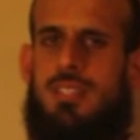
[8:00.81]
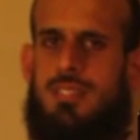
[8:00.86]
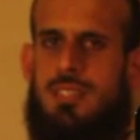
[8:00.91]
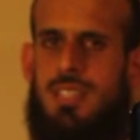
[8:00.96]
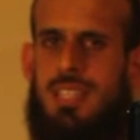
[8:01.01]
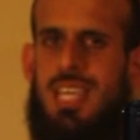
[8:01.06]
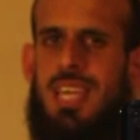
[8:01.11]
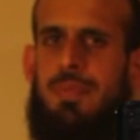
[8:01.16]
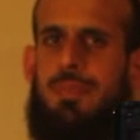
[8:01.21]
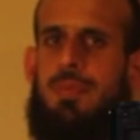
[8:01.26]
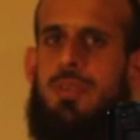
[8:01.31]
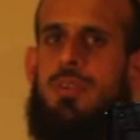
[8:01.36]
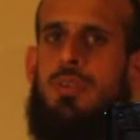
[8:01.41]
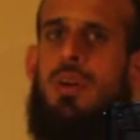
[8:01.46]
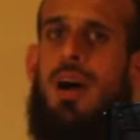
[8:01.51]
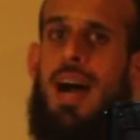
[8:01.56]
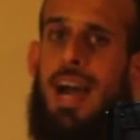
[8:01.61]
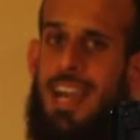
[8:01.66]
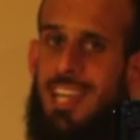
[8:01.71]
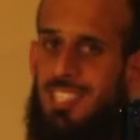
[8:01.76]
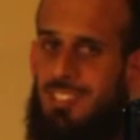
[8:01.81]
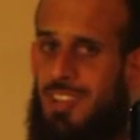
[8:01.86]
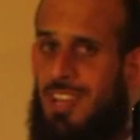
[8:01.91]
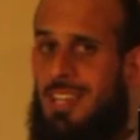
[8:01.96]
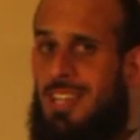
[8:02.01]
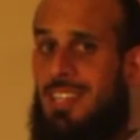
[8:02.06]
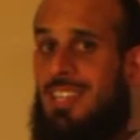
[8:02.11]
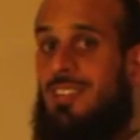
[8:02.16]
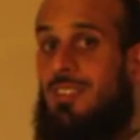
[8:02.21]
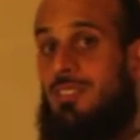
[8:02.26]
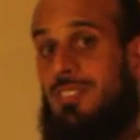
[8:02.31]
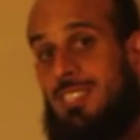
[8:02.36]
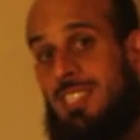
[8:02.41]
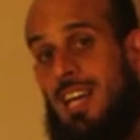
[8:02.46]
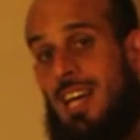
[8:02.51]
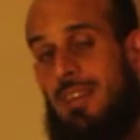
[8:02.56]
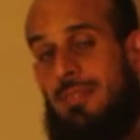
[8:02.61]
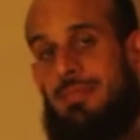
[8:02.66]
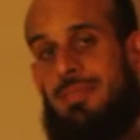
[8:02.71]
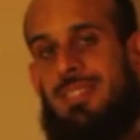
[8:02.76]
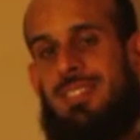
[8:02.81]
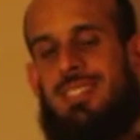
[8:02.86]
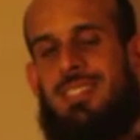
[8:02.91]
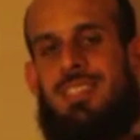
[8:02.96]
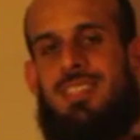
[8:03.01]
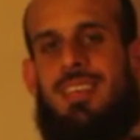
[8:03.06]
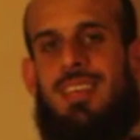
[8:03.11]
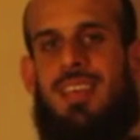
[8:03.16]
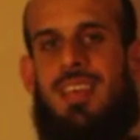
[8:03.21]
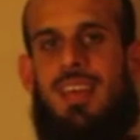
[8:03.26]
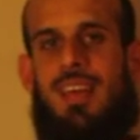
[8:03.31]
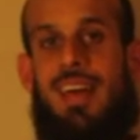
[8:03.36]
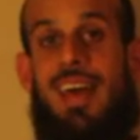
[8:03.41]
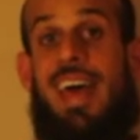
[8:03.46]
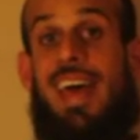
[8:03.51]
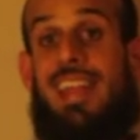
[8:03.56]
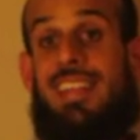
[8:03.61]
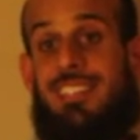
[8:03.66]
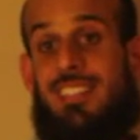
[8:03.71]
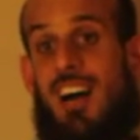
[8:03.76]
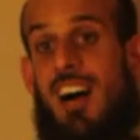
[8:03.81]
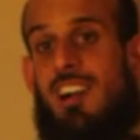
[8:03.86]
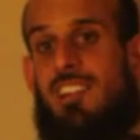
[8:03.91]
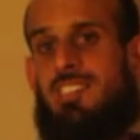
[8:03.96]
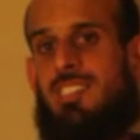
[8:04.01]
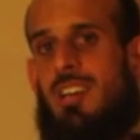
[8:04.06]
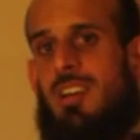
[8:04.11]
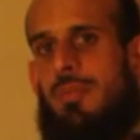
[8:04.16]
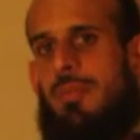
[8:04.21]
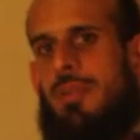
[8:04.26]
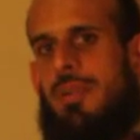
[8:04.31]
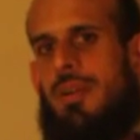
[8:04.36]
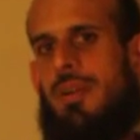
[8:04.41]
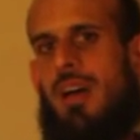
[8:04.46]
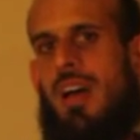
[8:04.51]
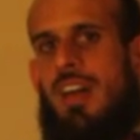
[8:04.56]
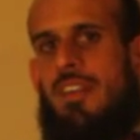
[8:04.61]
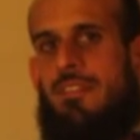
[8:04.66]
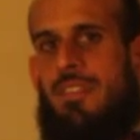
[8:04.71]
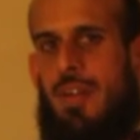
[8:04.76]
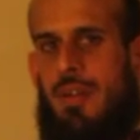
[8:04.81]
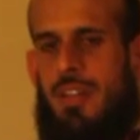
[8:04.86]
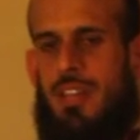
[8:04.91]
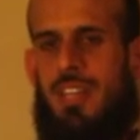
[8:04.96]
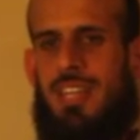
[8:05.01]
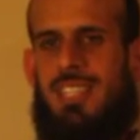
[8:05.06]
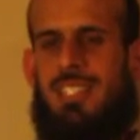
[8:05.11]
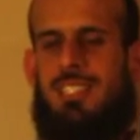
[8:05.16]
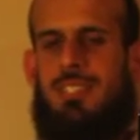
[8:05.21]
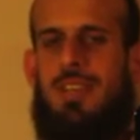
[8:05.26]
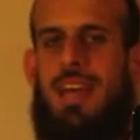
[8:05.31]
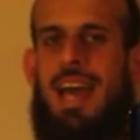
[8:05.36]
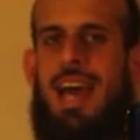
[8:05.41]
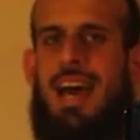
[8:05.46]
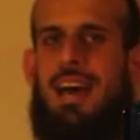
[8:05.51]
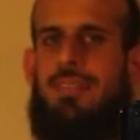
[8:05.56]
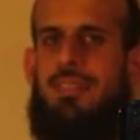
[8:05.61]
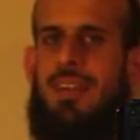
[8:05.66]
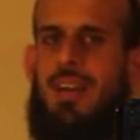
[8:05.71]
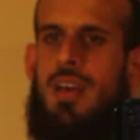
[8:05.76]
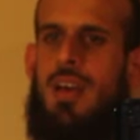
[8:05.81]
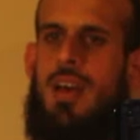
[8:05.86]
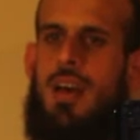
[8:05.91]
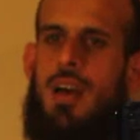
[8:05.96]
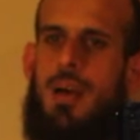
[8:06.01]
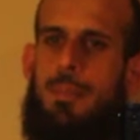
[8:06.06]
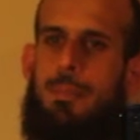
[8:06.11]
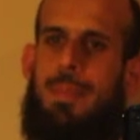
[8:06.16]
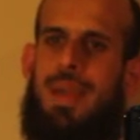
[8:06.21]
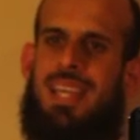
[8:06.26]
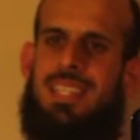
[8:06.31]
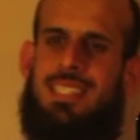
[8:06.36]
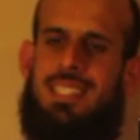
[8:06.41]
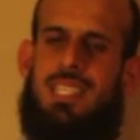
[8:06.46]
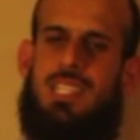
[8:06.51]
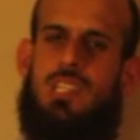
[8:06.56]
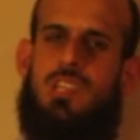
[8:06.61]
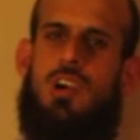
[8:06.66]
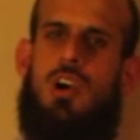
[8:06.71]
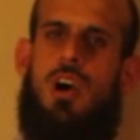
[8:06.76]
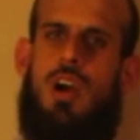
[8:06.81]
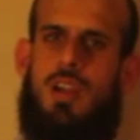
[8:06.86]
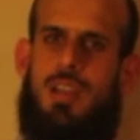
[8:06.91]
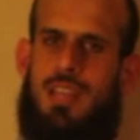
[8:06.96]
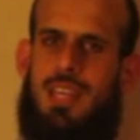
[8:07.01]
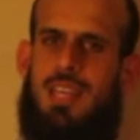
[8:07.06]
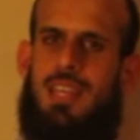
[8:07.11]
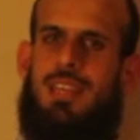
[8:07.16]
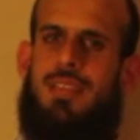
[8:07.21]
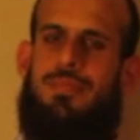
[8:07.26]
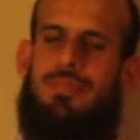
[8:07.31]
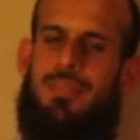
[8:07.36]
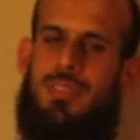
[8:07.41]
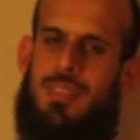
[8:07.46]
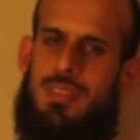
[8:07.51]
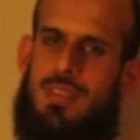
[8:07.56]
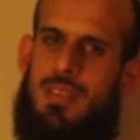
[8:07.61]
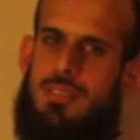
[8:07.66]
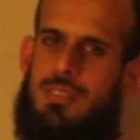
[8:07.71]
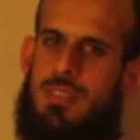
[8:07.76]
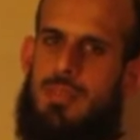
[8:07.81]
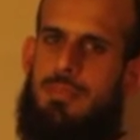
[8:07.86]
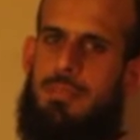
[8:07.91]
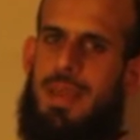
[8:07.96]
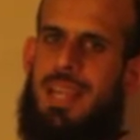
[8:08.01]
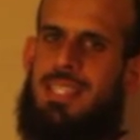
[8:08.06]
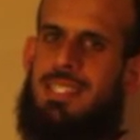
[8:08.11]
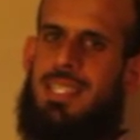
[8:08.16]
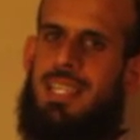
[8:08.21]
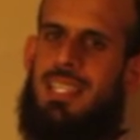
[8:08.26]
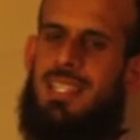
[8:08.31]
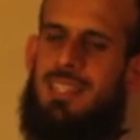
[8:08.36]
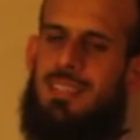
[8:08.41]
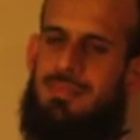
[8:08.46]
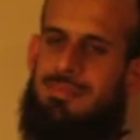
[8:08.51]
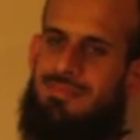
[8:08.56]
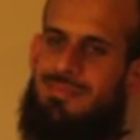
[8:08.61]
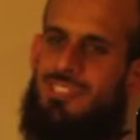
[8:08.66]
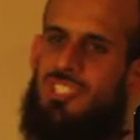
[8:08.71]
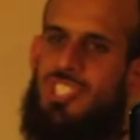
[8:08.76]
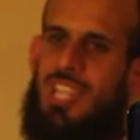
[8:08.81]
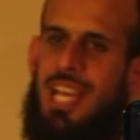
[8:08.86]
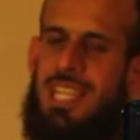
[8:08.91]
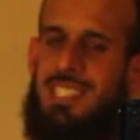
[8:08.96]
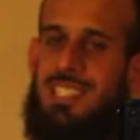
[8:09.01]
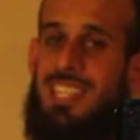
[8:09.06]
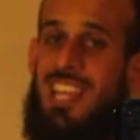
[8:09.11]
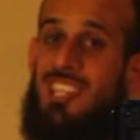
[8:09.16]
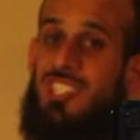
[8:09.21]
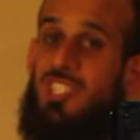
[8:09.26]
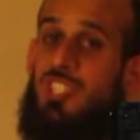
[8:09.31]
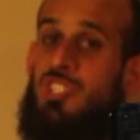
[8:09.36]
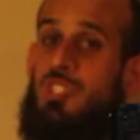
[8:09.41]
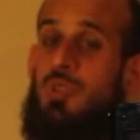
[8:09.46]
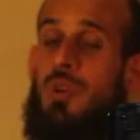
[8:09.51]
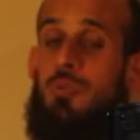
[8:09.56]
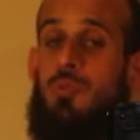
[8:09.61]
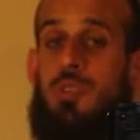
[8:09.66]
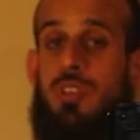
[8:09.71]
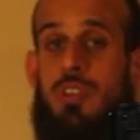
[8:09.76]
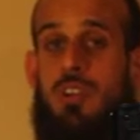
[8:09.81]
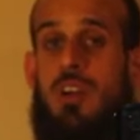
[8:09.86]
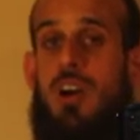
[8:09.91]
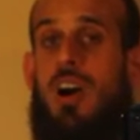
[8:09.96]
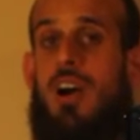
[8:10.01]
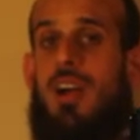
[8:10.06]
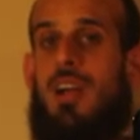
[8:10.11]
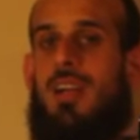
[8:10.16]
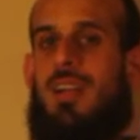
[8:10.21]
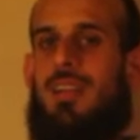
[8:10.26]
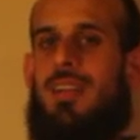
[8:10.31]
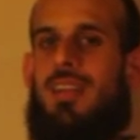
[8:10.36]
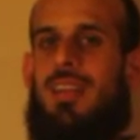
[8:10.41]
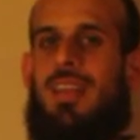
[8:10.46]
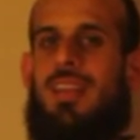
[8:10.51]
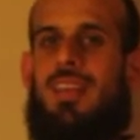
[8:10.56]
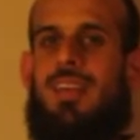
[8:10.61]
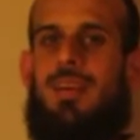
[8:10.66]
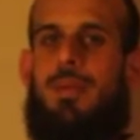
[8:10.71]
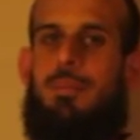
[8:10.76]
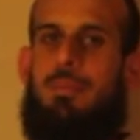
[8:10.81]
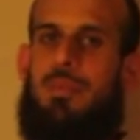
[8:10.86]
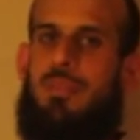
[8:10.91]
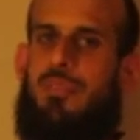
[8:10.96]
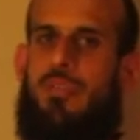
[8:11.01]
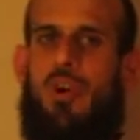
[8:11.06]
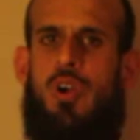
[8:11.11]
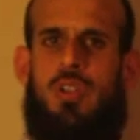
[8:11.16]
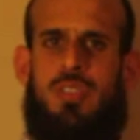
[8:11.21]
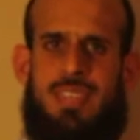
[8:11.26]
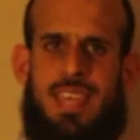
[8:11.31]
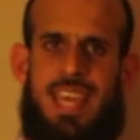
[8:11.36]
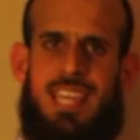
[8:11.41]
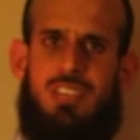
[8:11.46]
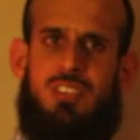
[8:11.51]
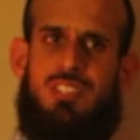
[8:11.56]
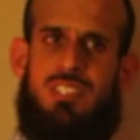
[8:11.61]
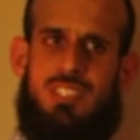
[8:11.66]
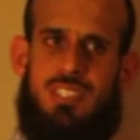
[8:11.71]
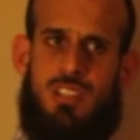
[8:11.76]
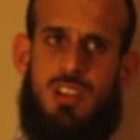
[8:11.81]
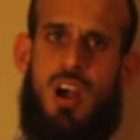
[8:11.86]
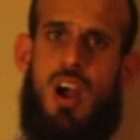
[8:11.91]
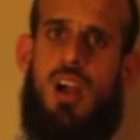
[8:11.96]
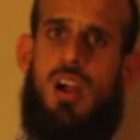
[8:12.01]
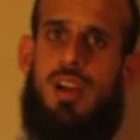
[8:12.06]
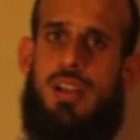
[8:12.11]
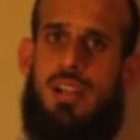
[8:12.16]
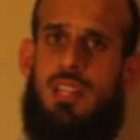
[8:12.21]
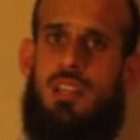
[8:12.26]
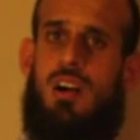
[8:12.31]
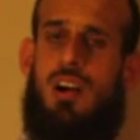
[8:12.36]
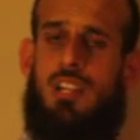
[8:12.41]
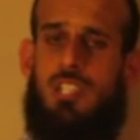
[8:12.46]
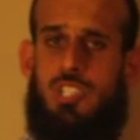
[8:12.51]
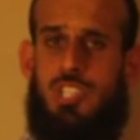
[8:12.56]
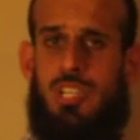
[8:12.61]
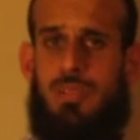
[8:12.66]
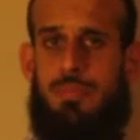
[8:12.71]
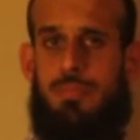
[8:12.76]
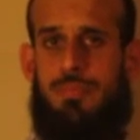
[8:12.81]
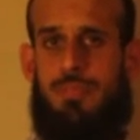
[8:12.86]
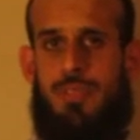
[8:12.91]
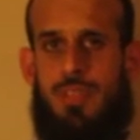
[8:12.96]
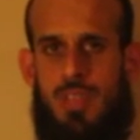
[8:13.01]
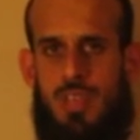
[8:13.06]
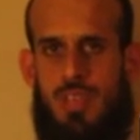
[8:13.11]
to keep you hydrated in those times. And it's also very good to have basic car kit. Some basic checks that you do with your car. Before you take your car on a long trip,